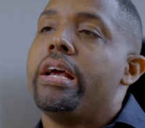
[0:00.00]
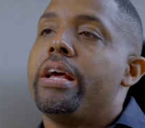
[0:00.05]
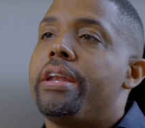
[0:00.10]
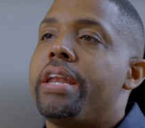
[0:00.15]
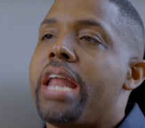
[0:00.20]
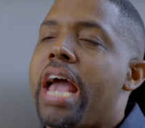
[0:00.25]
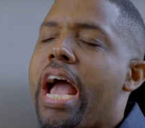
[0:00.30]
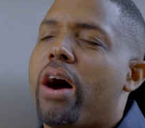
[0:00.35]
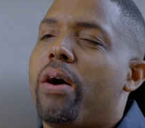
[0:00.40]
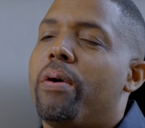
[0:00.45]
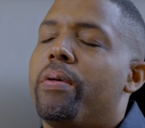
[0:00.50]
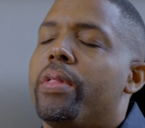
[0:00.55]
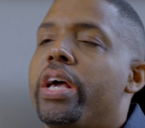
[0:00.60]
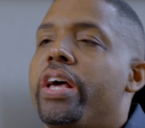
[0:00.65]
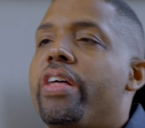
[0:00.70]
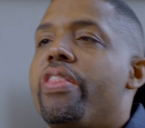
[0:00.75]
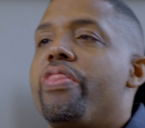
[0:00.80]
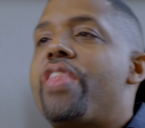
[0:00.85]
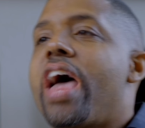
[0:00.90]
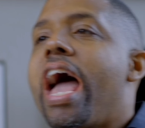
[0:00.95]
Now,
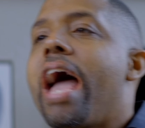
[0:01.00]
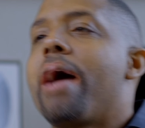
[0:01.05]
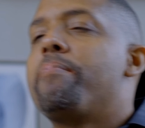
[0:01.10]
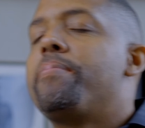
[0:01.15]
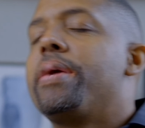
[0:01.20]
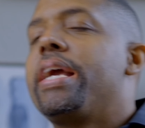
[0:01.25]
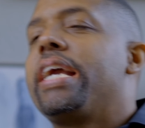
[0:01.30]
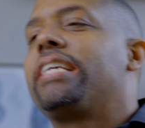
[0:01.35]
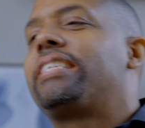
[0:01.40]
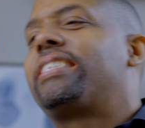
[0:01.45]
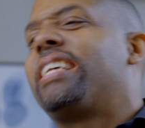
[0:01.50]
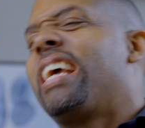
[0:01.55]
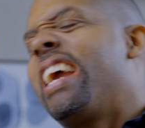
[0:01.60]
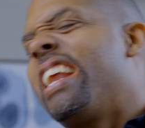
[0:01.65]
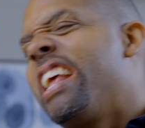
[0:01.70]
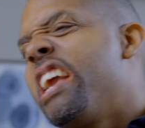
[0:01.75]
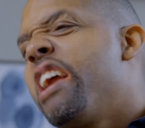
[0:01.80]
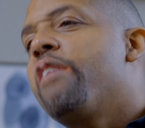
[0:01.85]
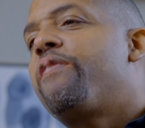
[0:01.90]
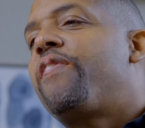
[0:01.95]
that being said,
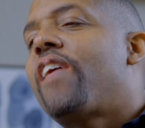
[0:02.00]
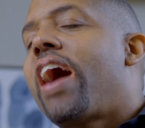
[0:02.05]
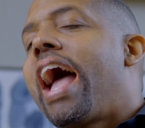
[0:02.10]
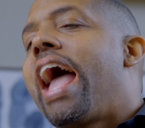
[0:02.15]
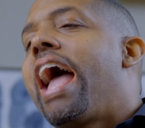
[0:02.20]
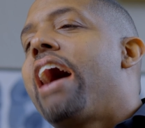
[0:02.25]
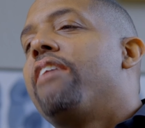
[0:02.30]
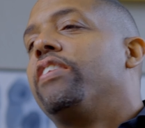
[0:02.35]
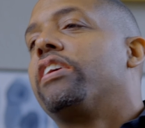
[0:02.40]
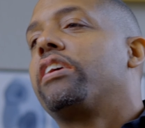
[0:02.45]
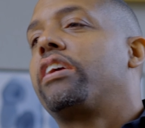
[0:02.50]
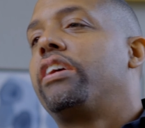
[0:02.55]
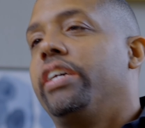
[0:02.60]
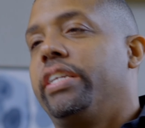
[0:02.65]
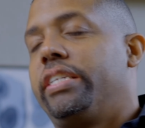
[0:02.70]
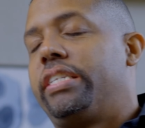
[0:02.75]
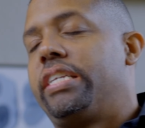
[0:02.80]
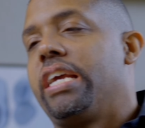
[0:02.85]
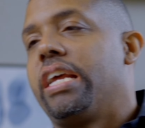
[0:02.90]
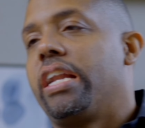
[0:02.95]
if I have a
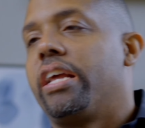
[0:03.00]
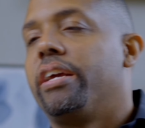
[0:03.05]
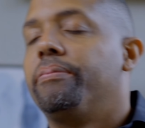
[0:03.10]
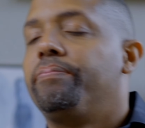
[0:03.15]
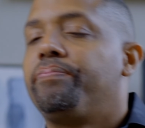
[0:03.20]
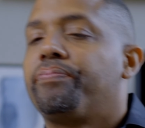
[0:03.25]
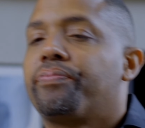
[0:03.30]
good tenant,